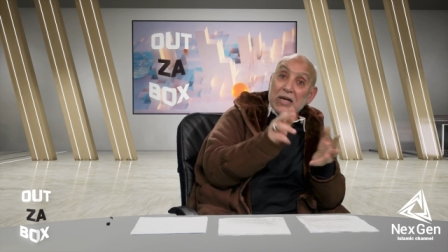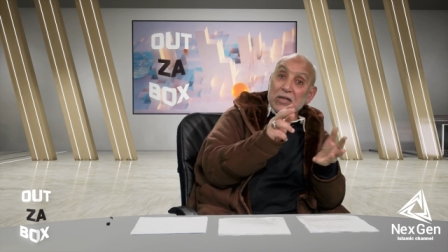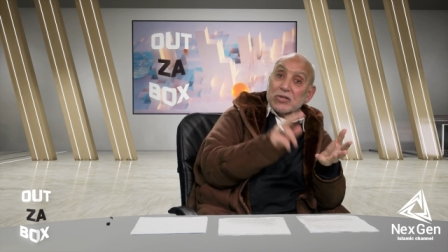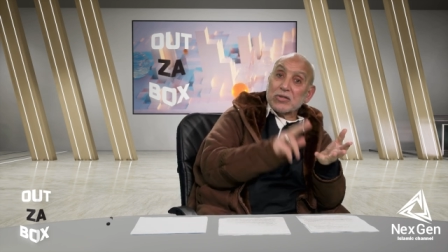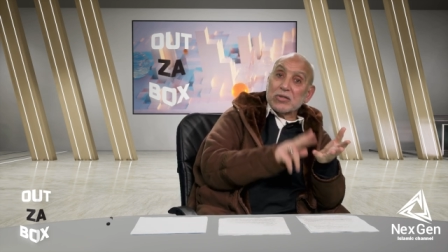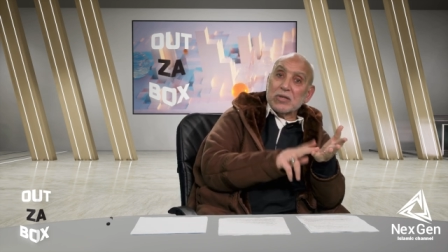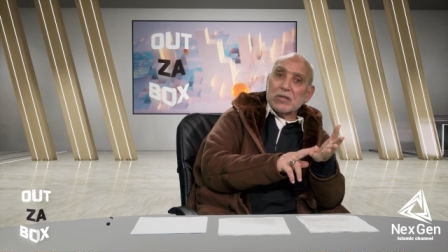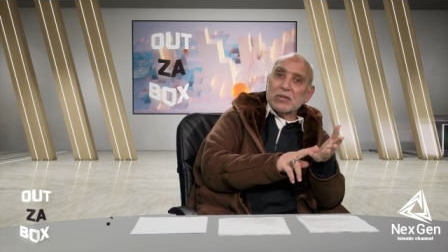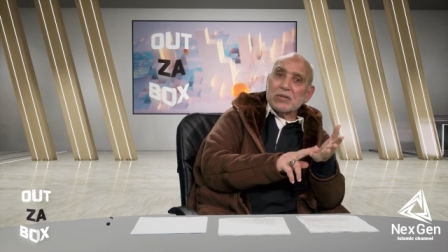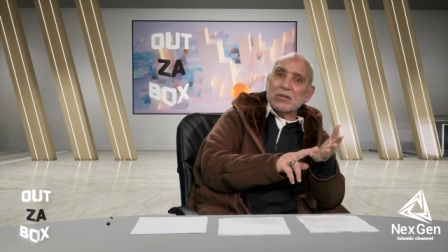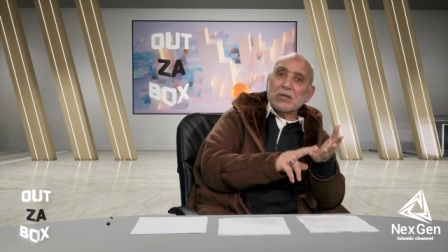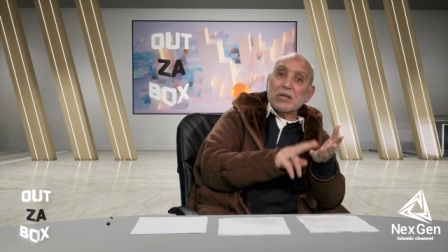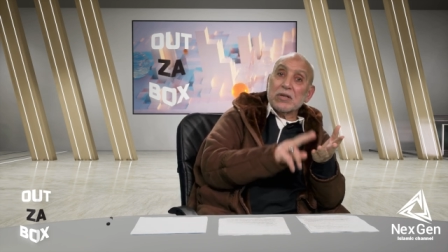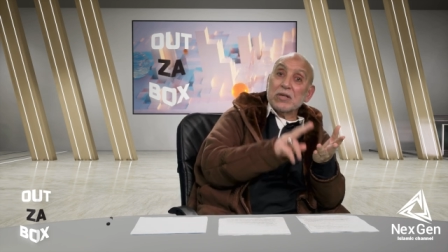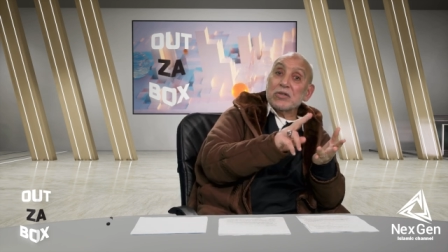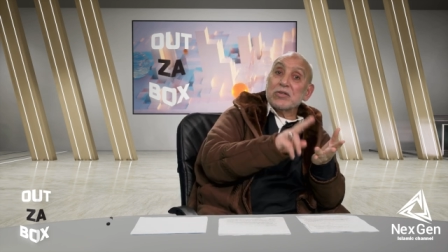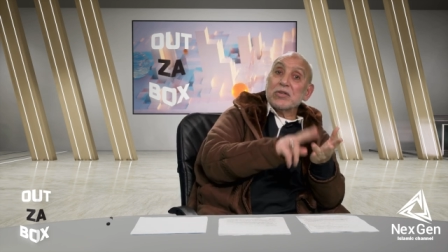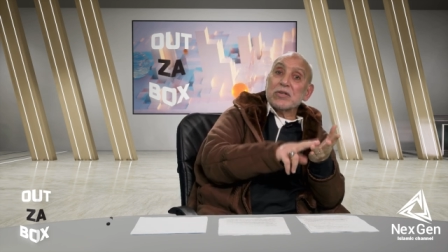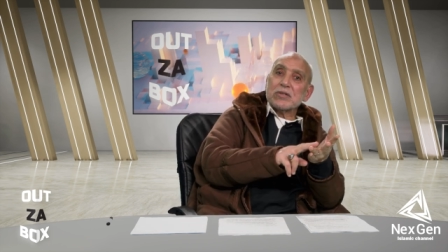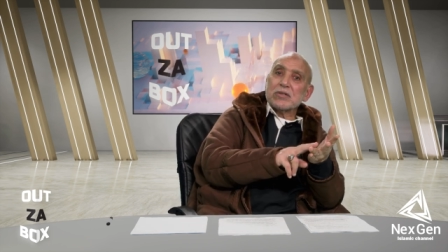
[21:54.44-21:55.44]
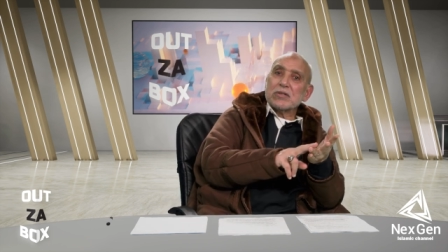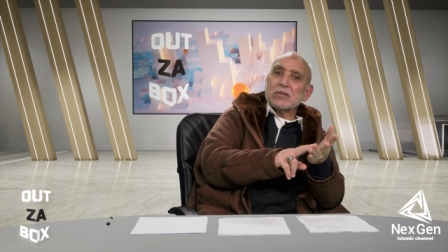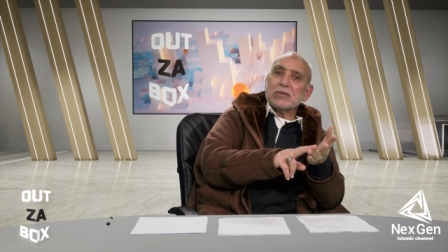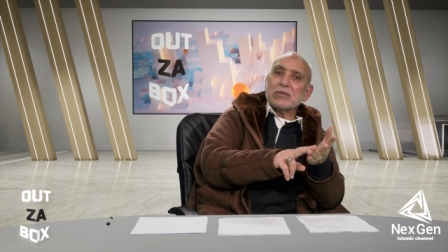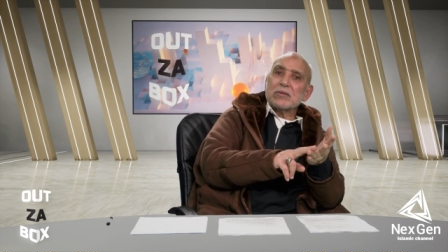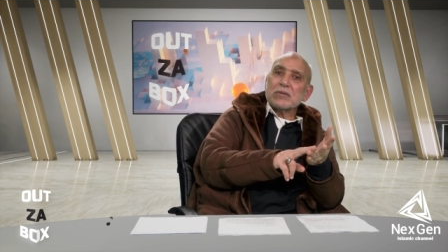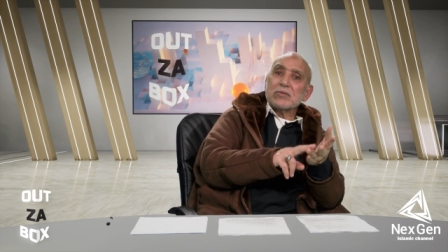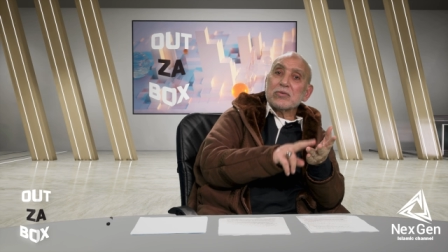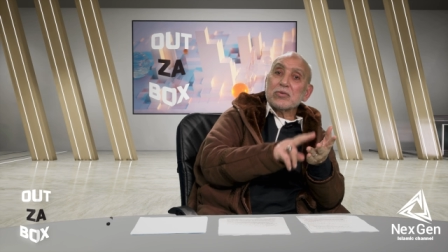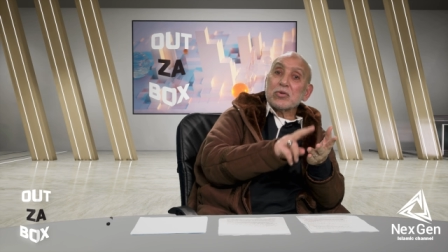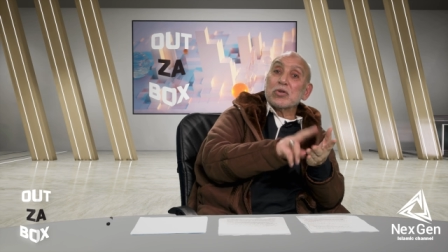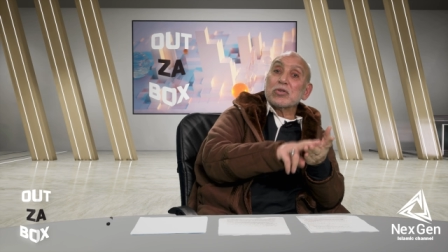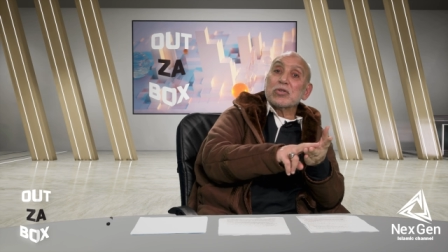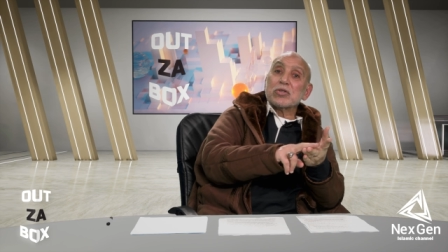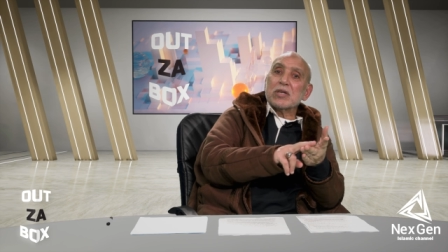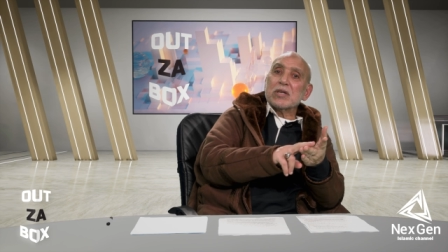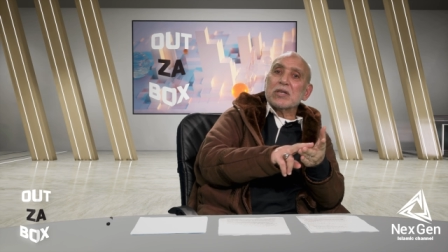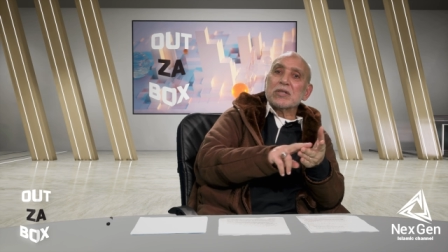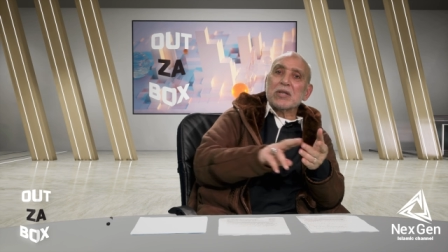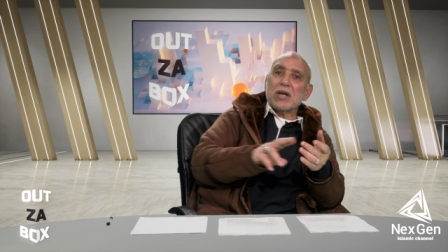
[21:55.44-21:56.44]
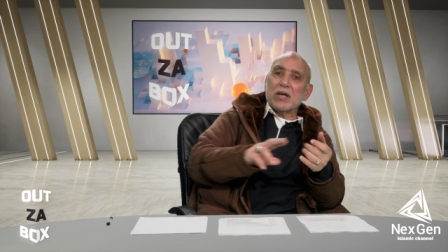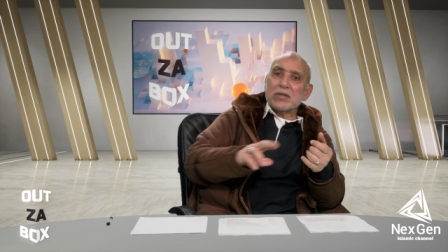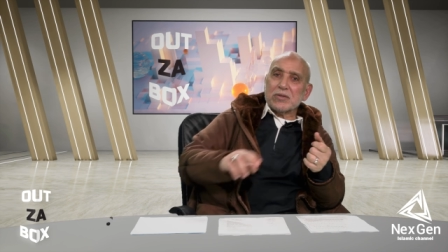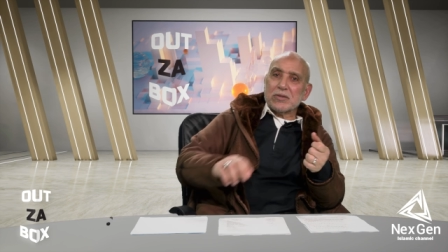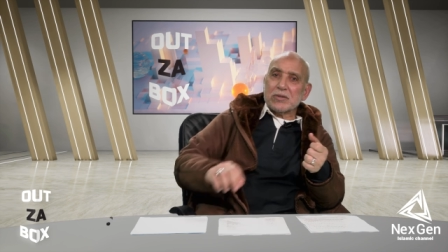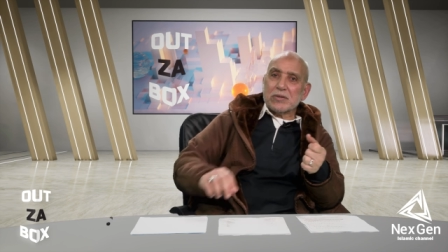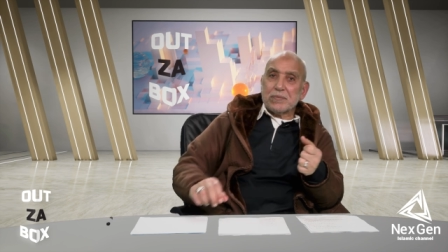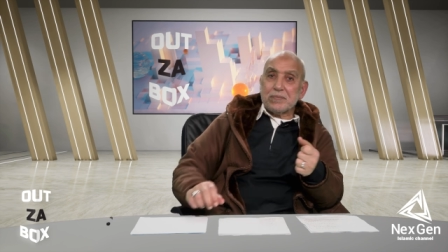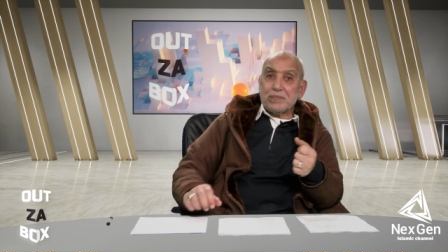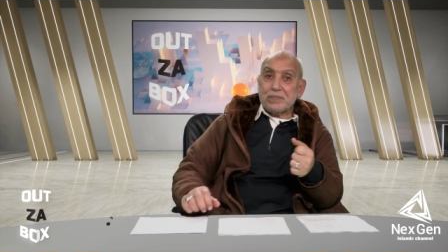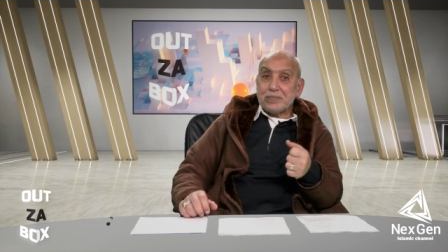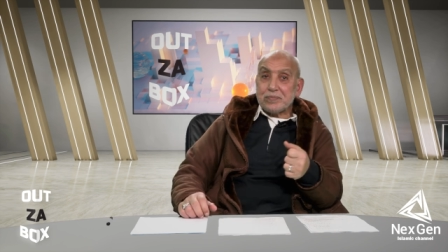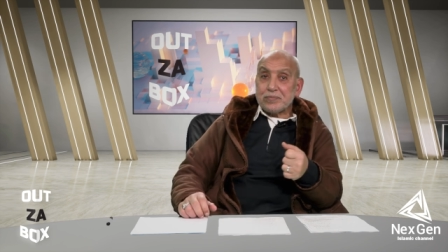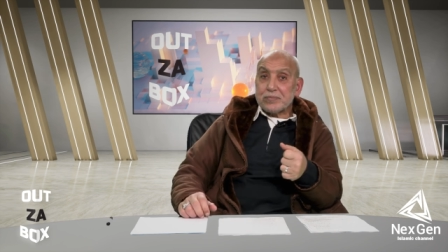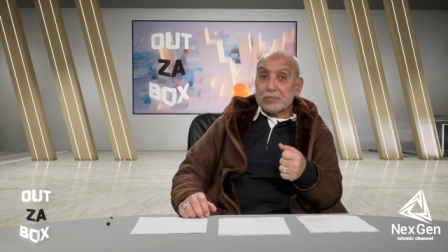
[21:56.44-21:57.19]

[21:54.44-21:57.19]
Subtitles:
Culture, religious, social, and others.